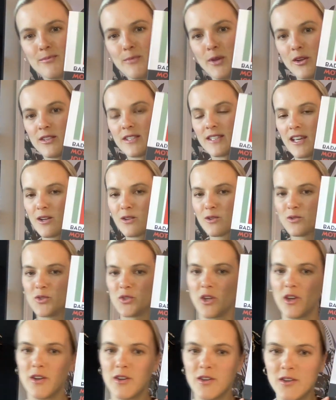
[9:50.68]
Motorcycle
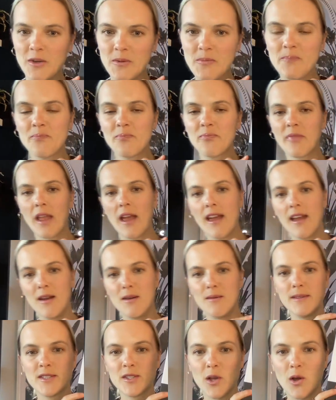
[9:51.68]
Journal,
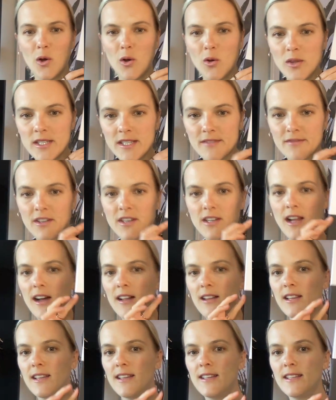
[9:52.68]
It's got all the different
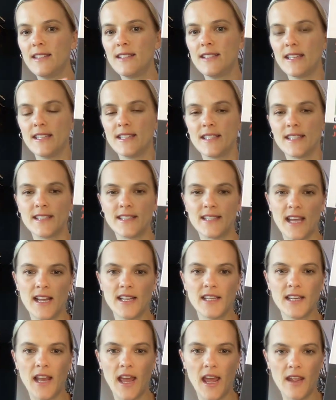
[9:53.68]
colors. It's a
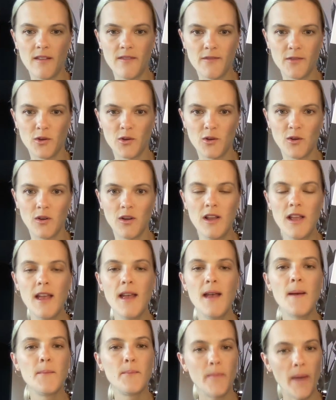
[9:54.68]
standard A4
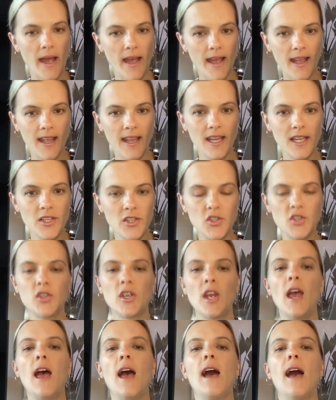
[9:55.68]
page,
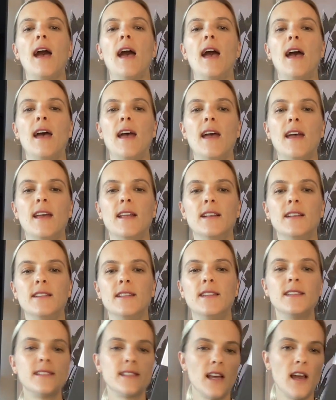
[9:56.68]
and
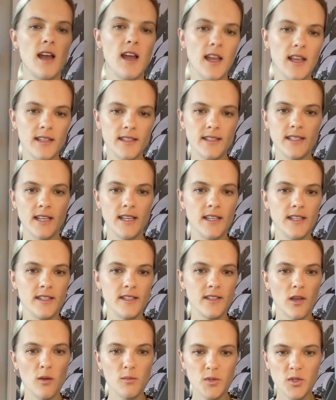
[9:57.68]
this size
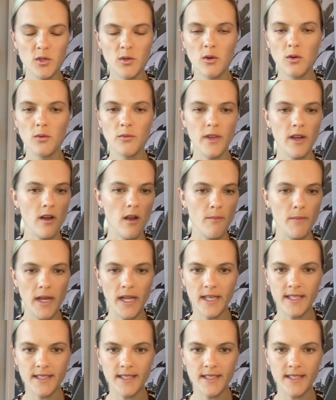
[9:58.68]
is optional. There are many